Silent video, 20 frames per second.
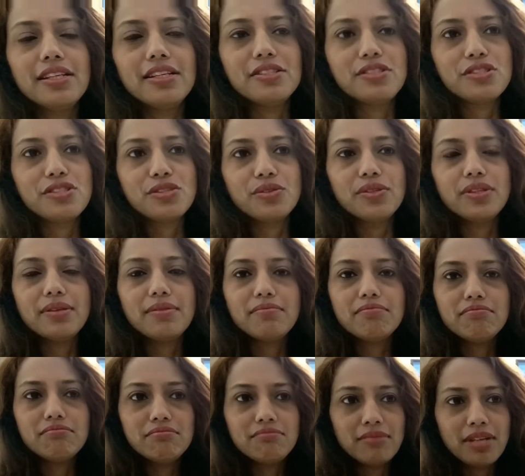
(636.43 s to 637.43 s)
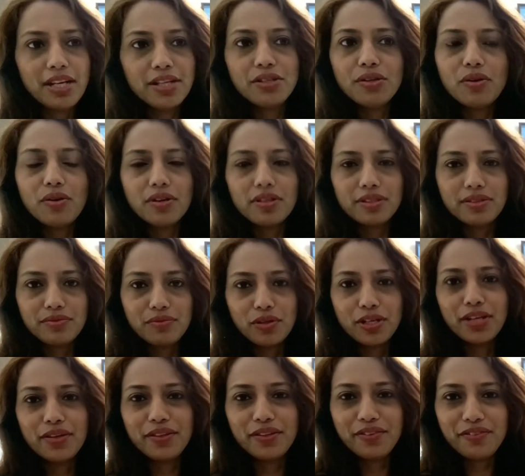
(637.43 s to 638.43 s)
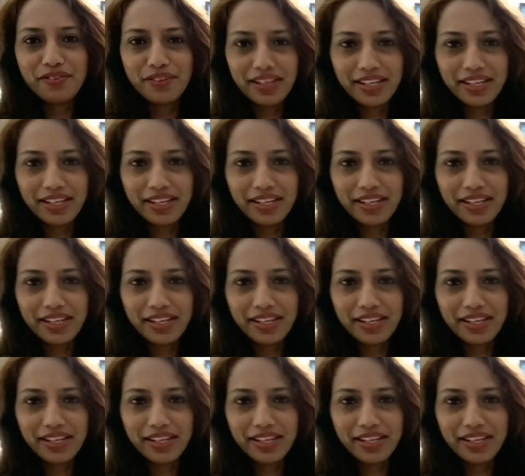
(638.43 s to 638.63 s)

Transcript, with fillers: uh, to show the mud or the whatever